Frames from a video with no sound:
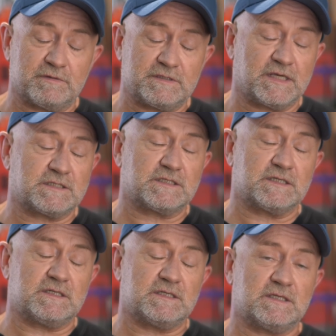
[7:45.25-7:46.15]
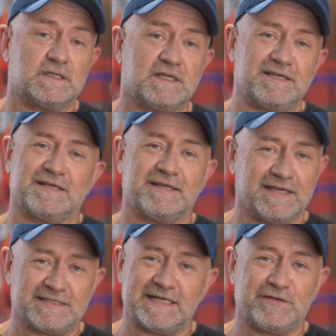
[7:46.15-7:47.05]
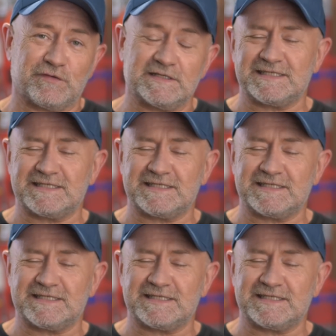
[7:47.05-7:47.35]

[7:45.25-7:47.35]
protection, etc.